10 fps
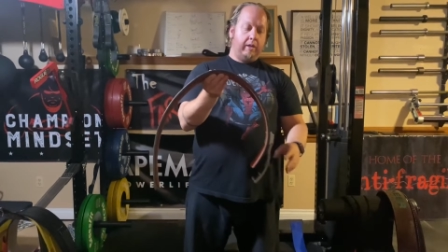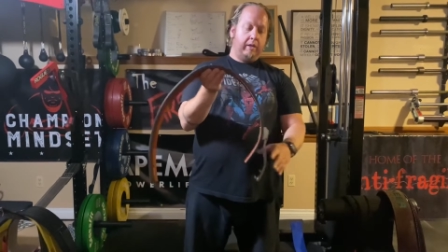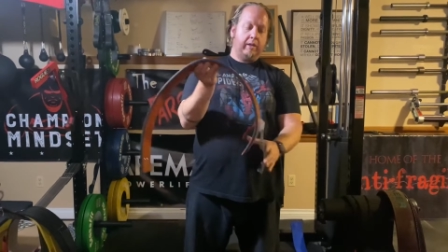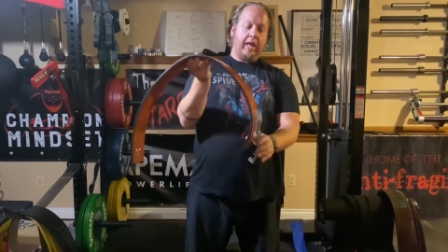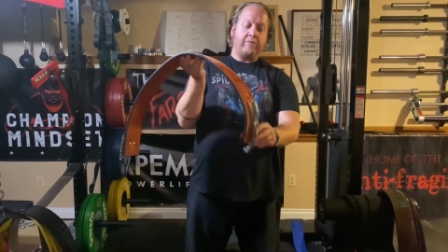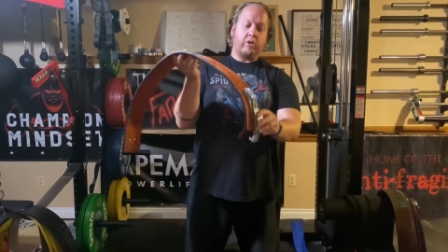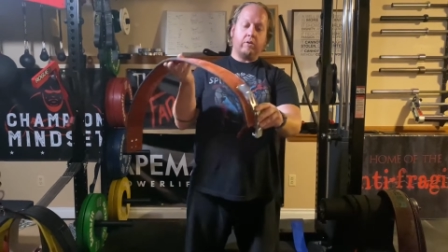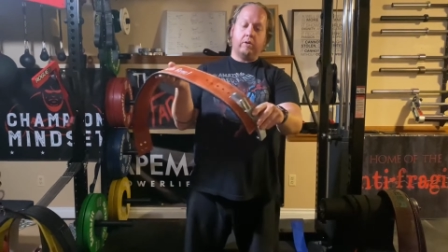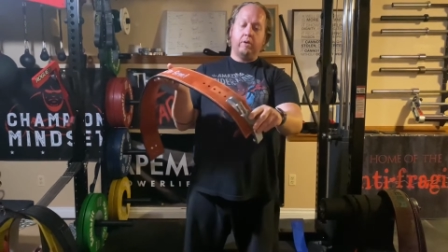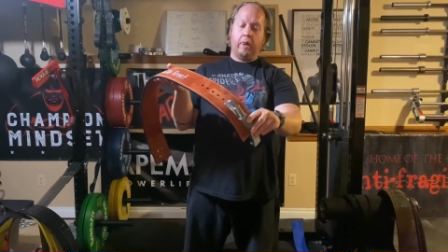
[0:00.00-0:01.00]

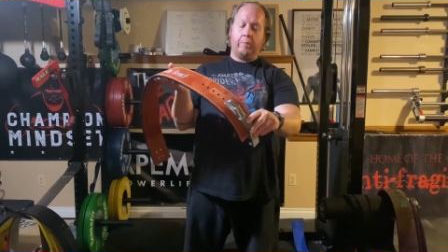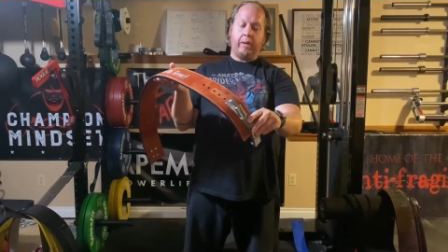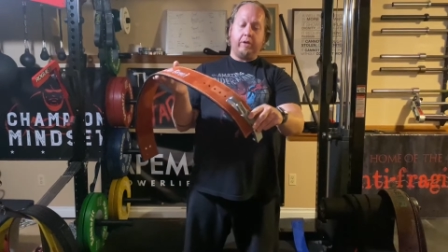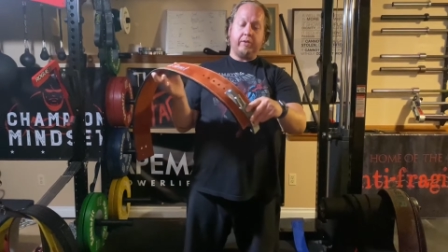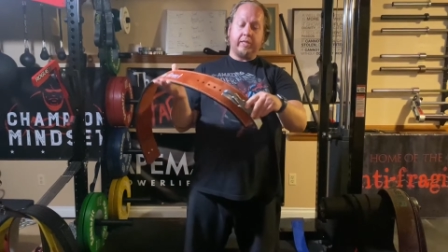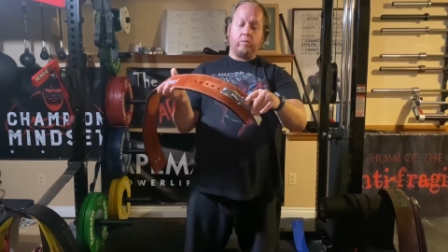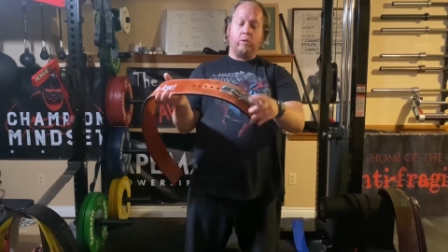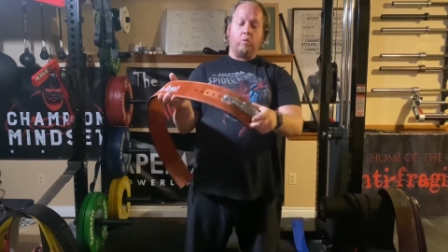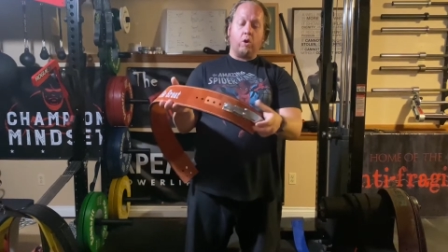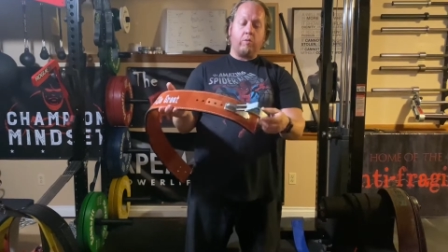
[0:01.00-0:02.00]
lever belt. This would
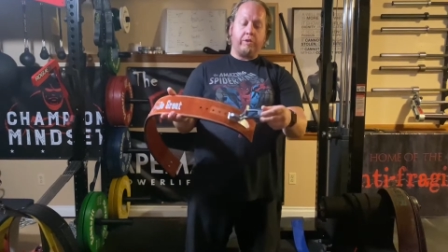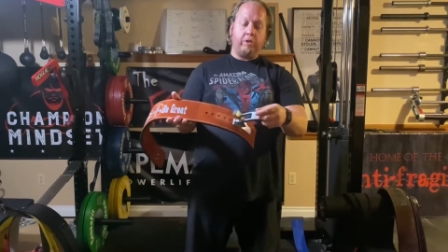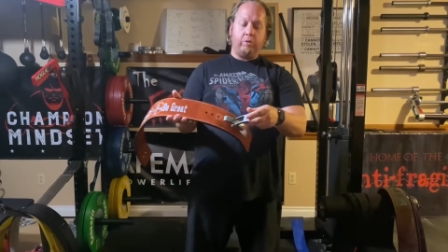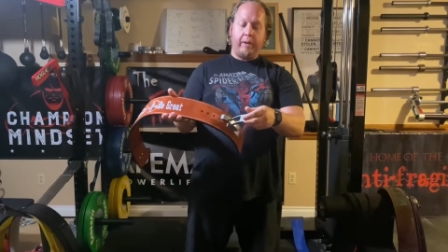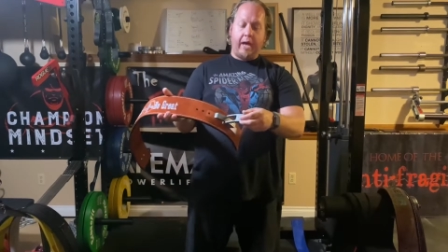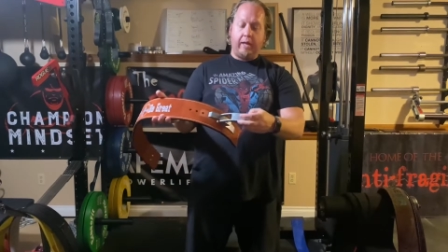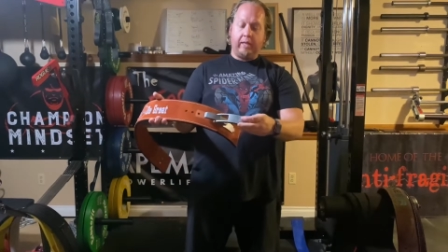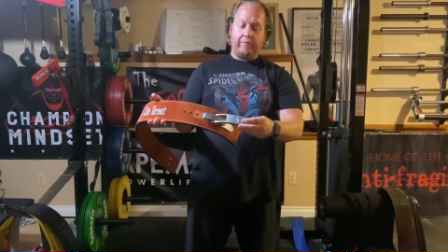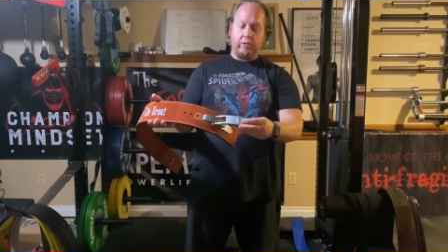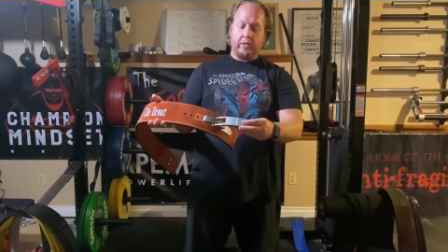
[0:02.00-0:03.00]
work with the new PAL
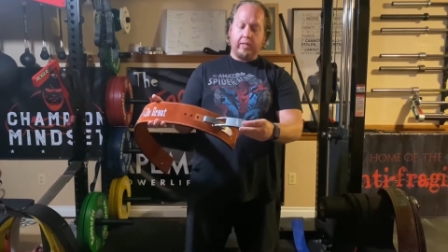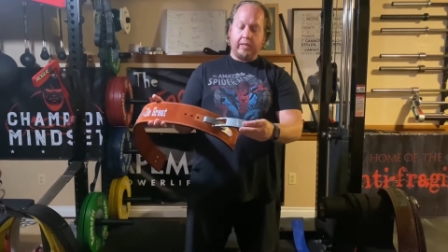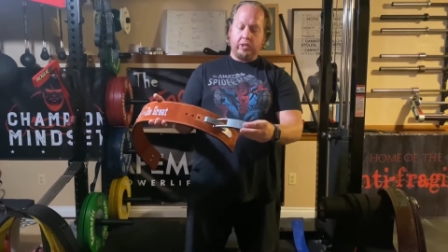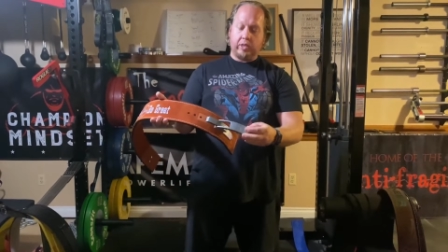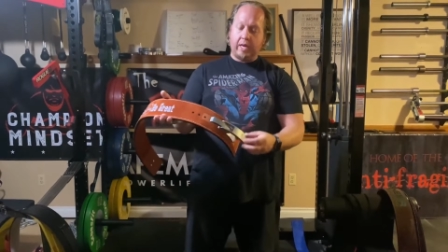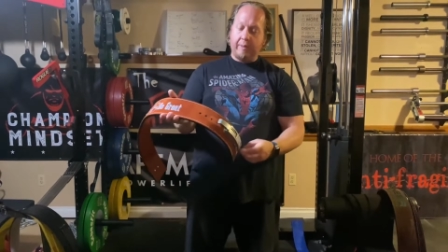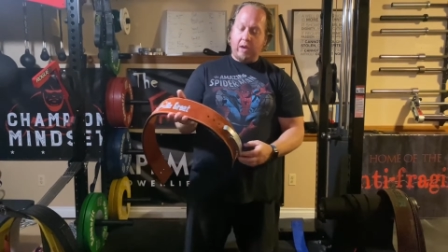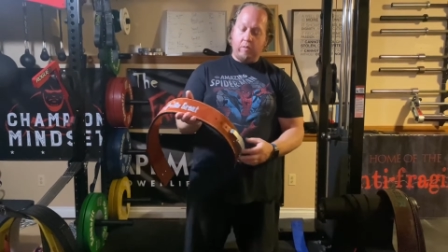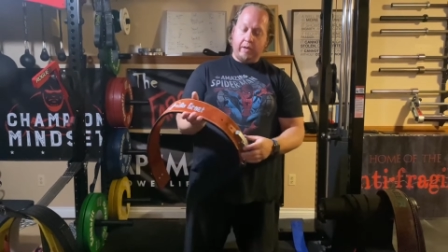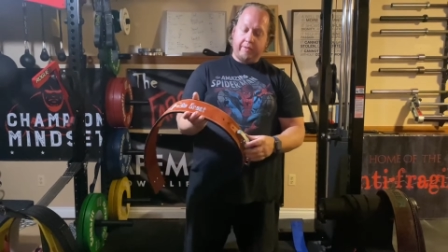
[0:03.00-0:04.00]
levers that they just came
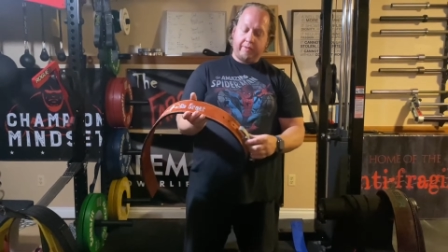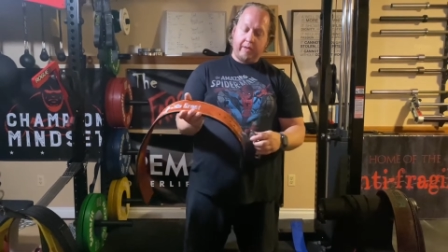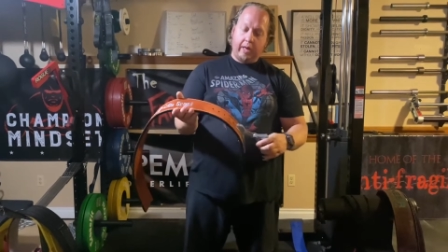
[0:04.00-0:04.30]
out with.